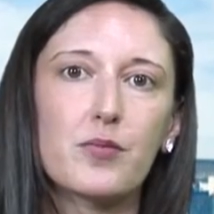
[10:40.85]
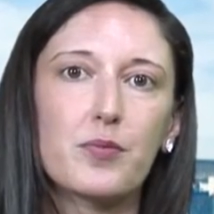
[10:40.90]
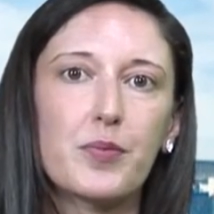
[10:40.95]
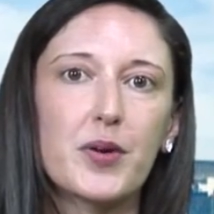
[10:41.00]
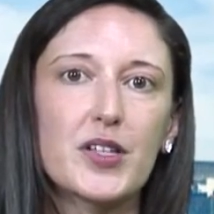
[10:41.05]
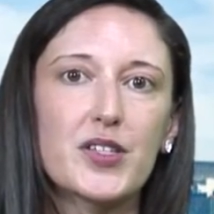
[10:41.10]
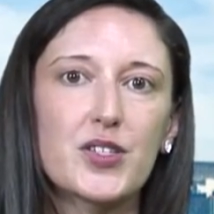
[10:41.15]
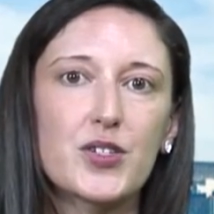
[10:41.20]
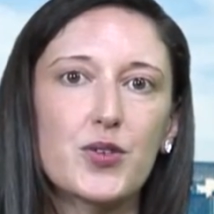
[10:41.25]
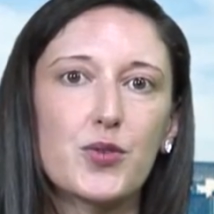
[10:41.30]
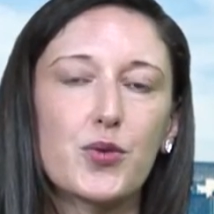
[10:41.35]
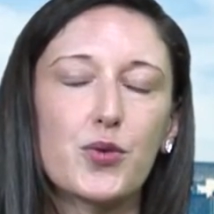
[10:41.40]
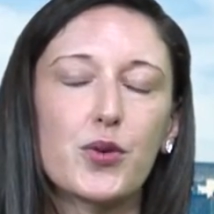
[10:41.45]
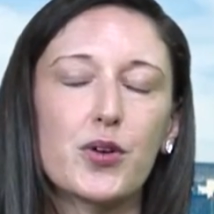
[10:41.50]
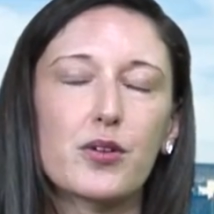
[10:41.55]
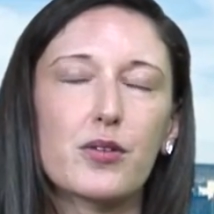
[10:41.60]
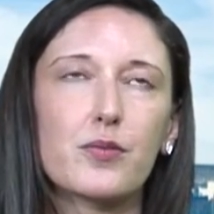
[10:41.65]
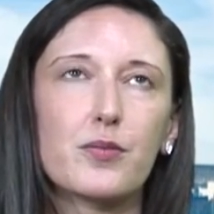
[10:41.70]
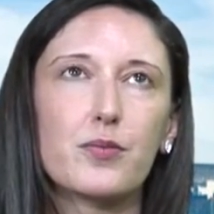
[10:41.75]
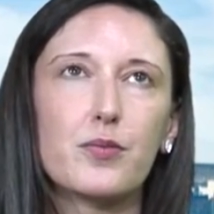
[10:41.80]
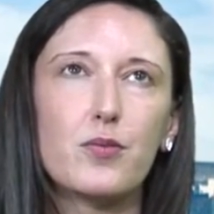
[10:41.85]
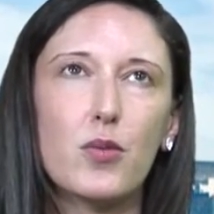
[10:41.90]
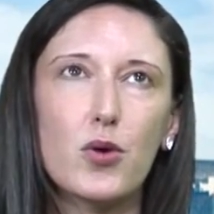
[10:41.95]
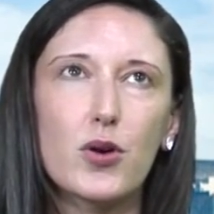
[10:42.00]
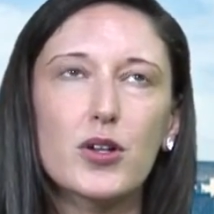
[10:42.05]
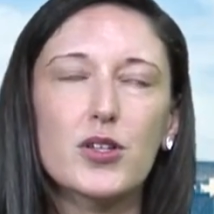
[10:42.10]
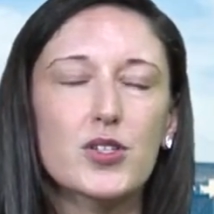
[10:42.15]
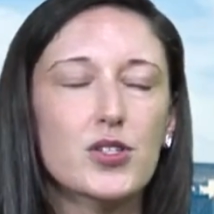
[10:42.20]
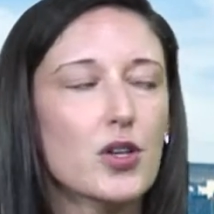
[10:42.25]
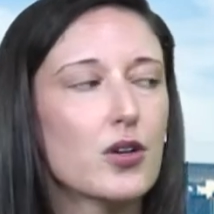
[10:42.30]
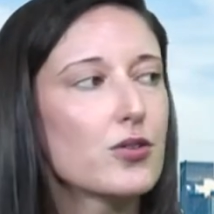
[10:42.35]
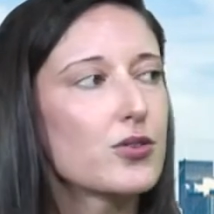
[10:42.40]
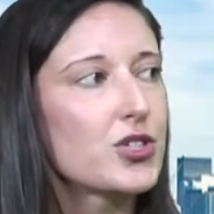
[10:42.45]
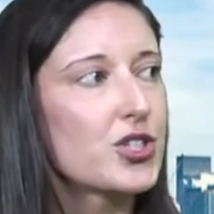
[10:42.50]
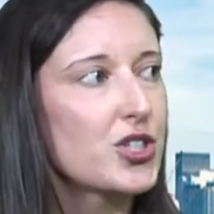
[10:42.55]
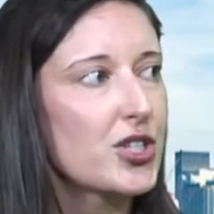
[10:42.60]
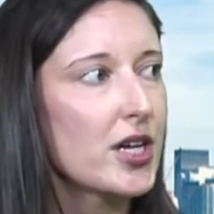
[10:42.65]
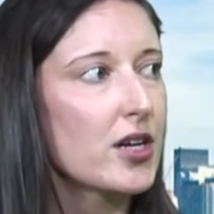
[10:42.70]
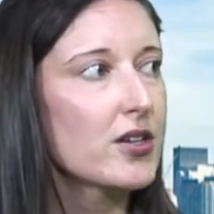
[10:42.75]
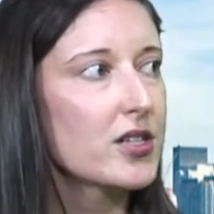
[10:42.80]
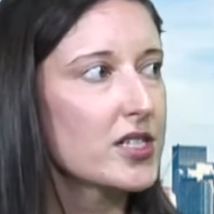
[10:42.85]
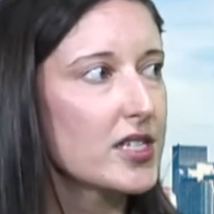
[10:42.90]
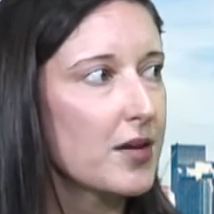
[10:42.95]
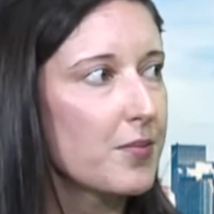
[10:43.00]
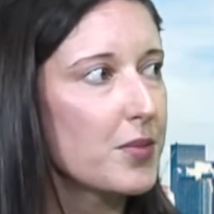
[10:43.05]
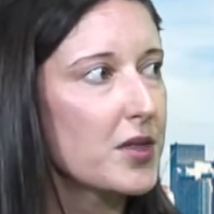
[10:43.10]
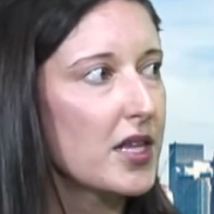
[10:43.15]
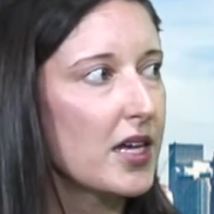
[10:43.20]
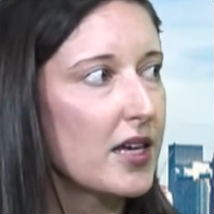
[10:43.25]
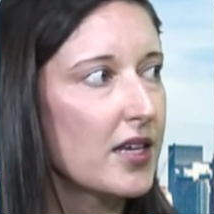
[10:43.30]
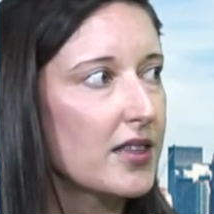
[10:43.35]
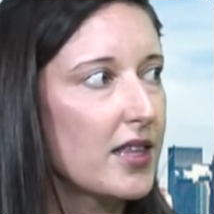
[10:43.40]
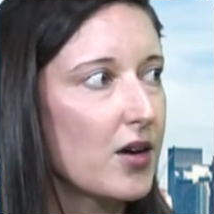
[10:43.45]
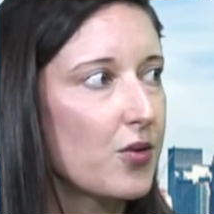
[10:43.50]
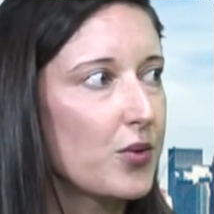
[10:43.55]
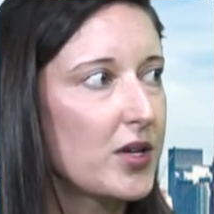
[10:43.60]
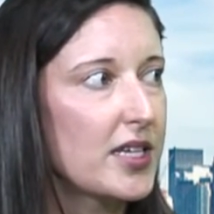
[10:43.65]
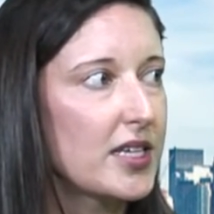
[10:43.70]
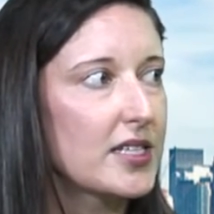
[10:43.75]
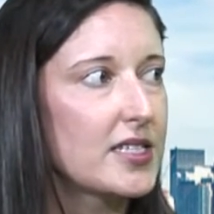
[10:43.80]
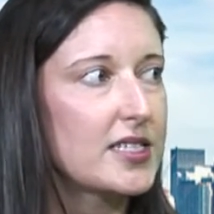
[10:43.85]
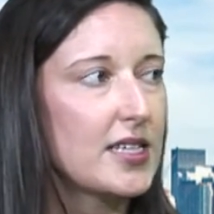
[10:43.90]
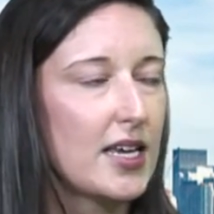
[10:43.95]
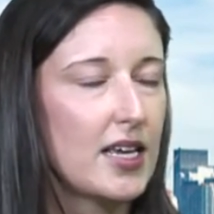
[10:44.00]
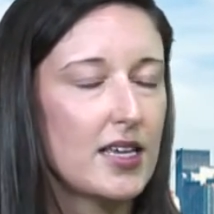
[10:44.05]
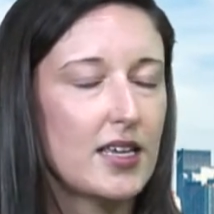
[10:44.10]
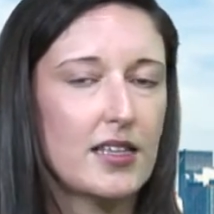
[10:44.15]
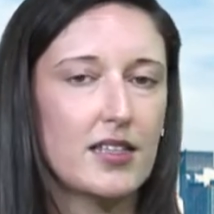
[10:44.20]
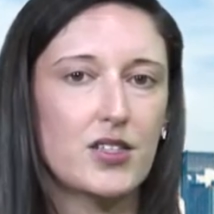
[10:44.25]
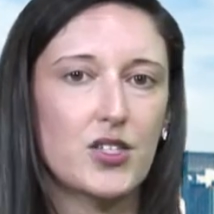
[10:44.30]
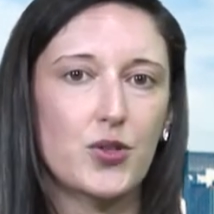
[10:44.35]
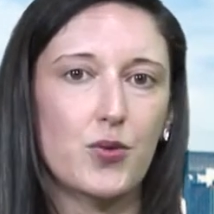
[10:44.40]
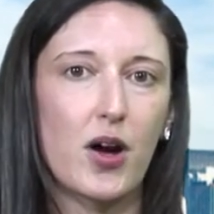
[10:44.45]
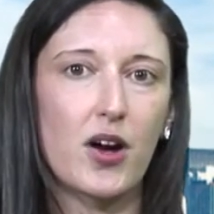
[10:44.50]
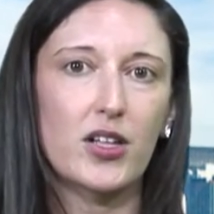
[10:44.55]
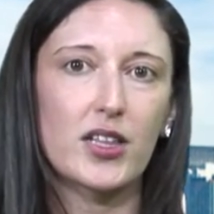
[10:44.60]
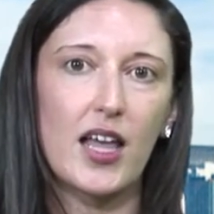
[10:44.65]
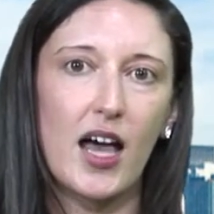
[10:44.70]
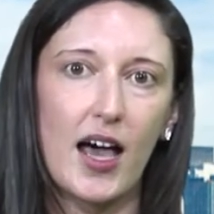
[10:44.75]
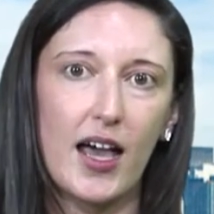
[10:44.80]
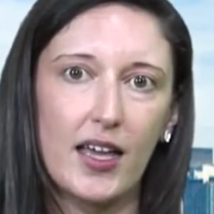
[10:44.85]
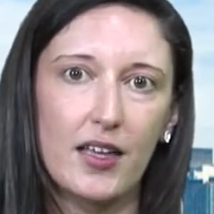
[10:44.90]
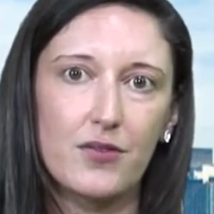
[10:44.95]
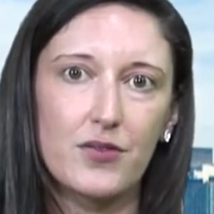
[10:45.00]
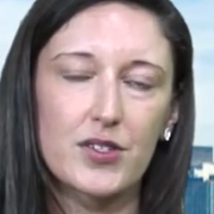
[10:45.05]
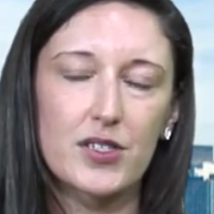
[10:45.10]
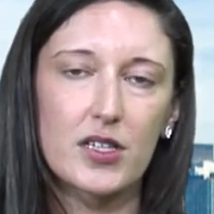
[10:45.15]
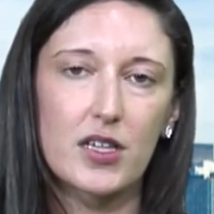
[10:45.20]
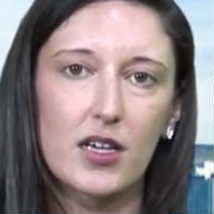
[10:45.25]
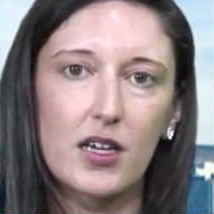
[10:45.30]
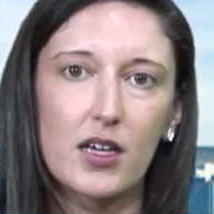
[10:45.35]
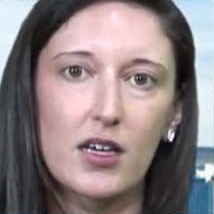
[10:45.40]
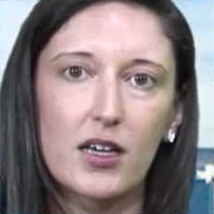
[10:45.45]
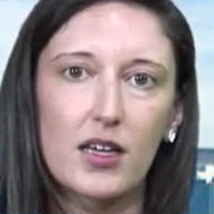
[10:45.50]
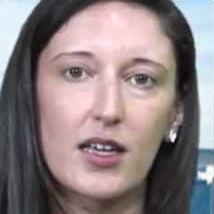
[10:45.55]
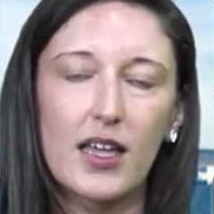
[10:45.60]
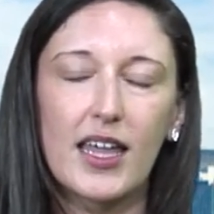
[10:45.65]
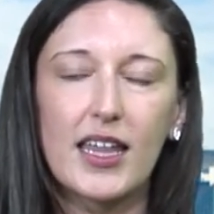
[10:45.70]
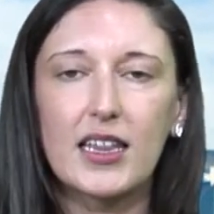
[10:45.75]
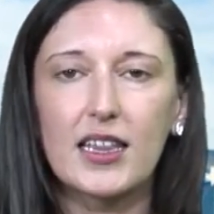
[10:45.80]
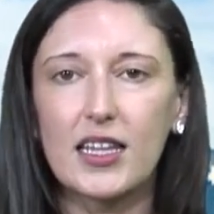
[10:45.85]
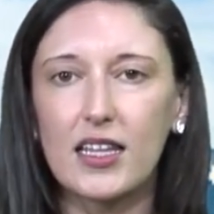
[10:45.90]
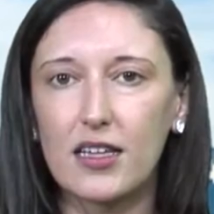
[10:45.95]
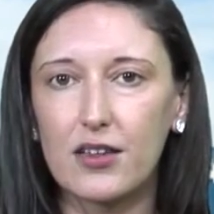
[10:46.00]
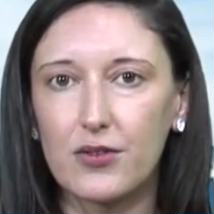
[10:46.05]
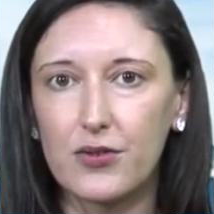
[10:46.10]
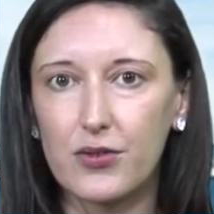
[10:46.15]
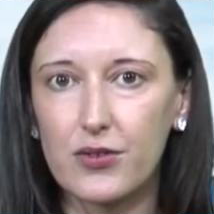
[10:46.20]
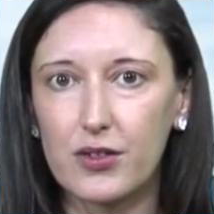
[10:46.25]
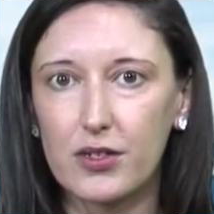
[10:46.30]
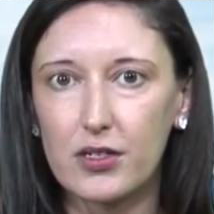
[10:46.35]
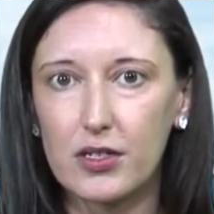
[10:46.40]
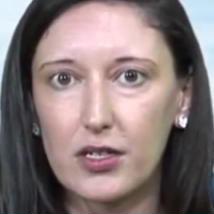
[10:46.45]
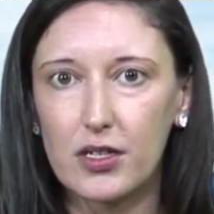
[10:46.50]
but to more so share something that we can take into our lives and live.